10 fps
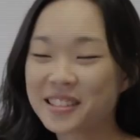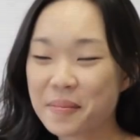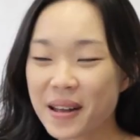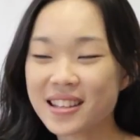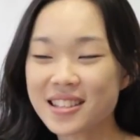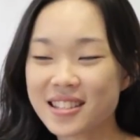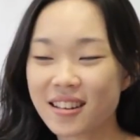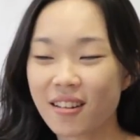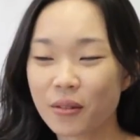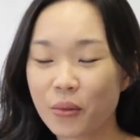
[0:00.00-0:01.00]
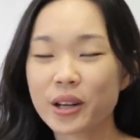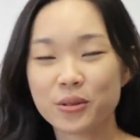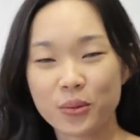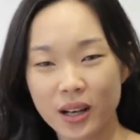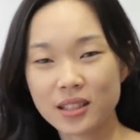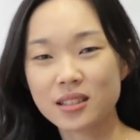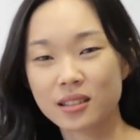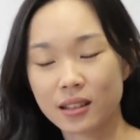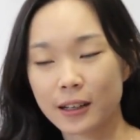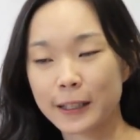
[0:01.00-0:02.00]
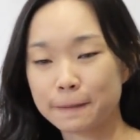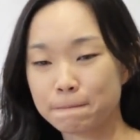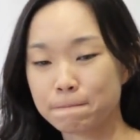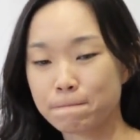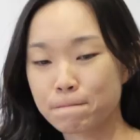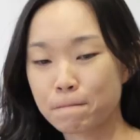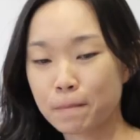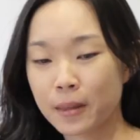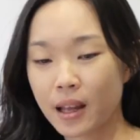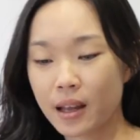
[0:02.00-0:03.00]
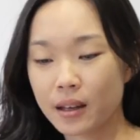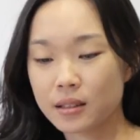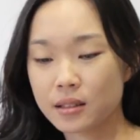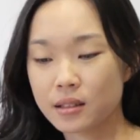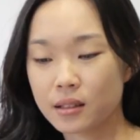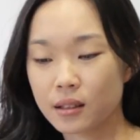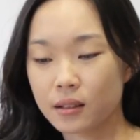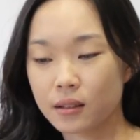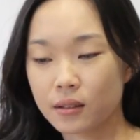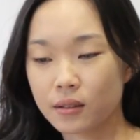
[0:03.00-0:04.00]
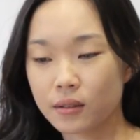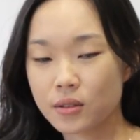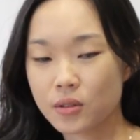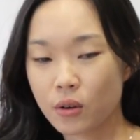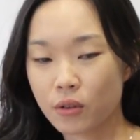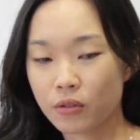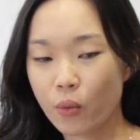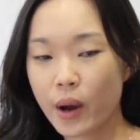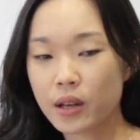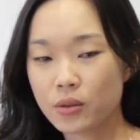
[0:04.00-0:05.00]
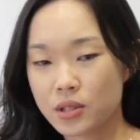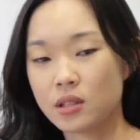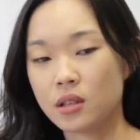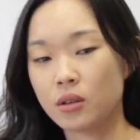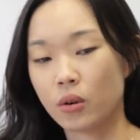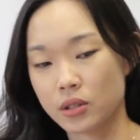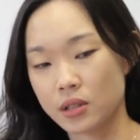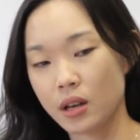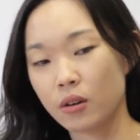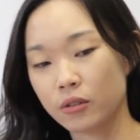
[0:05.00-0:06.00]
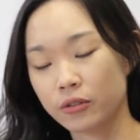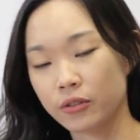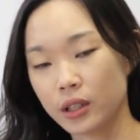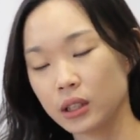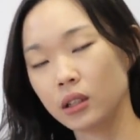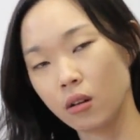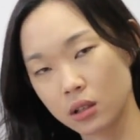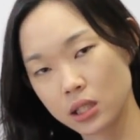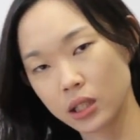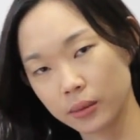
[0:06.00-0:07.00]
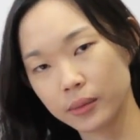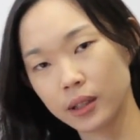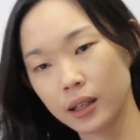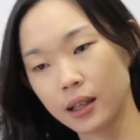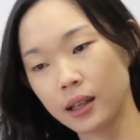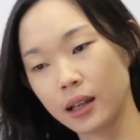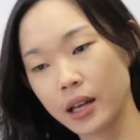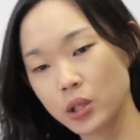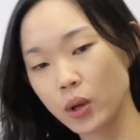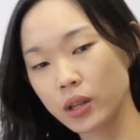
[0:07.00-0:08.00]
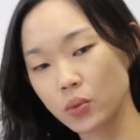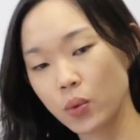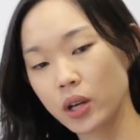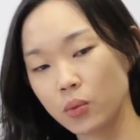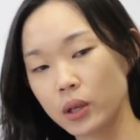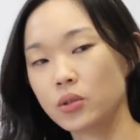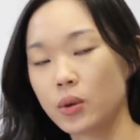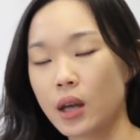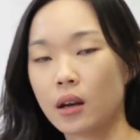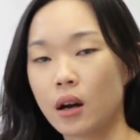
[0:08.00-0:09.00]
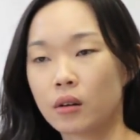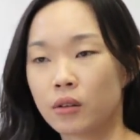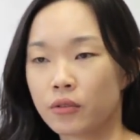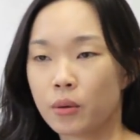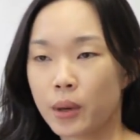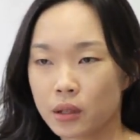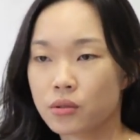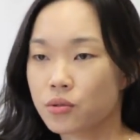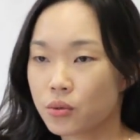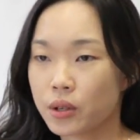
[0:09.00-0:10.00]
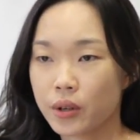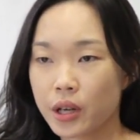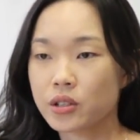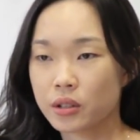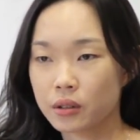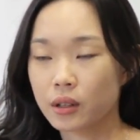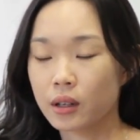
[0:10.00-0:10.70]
depends on what you want and sort of where you see yourself in the long term, as well as what you want to get out of your medical school education.